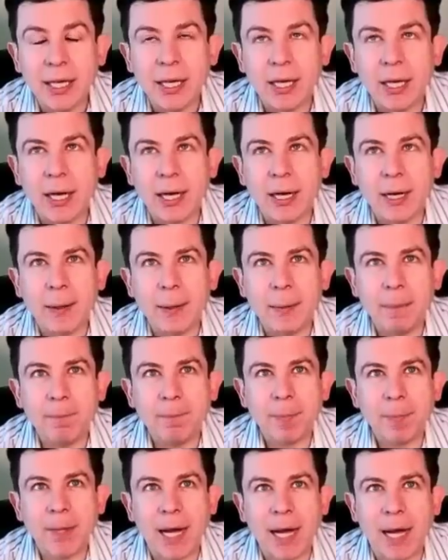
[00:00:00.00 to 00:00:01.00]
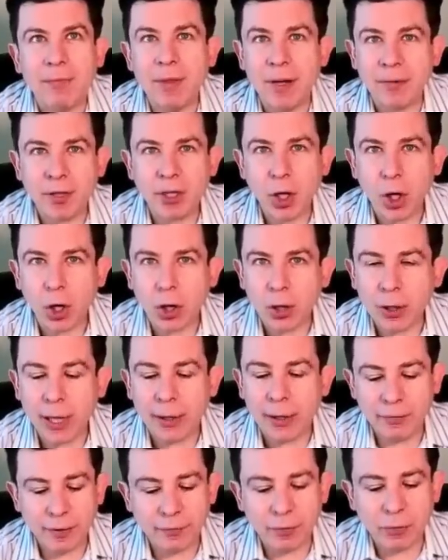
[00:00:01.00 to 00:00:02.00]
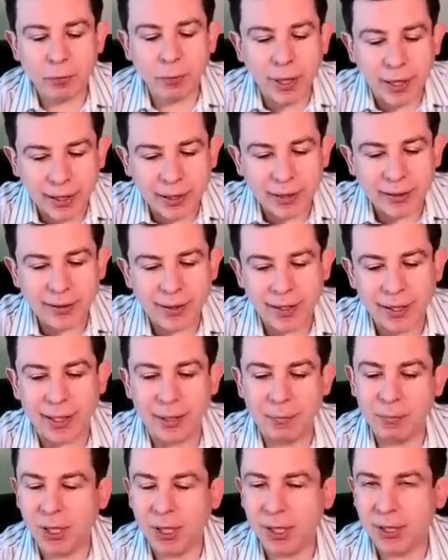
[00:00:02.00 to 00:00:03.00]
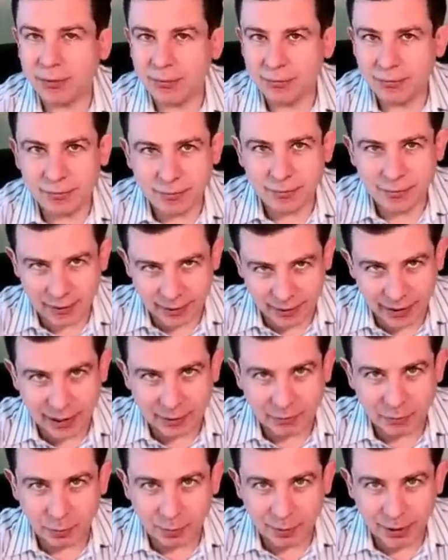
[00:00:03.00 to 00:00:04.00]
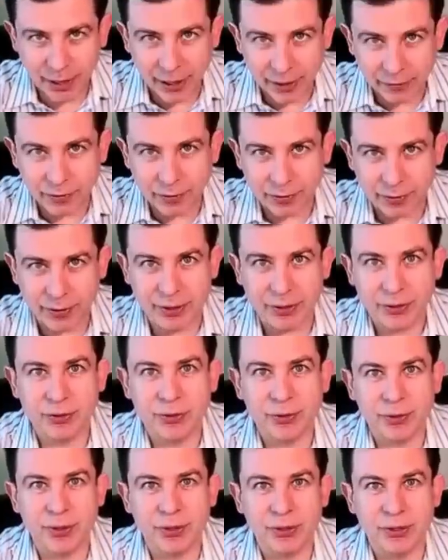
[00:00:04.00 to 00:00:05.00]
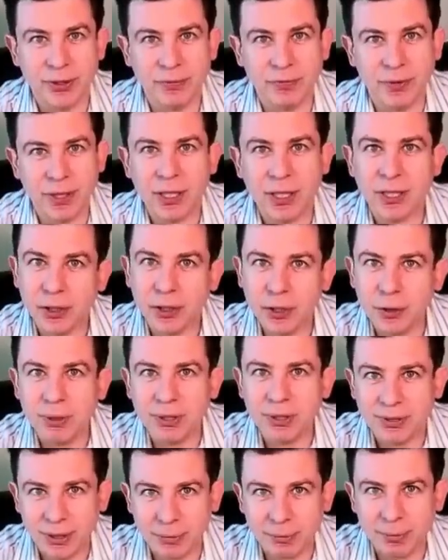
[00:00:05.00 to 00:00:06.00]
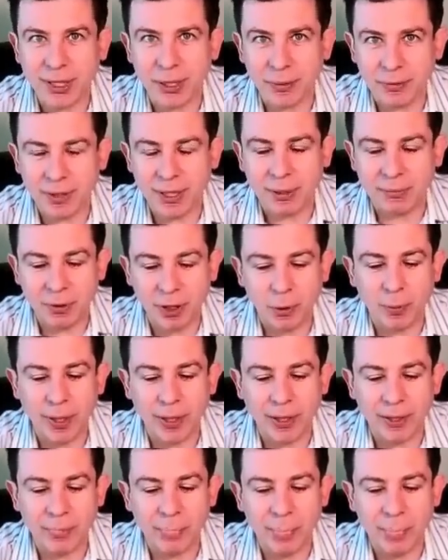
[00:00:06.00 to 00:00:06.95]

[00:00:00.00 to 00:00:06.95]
Um, I've never, I've never read anything, and I'm not an animal behavioralist, so there's definitely could be something out there I'm not aware of.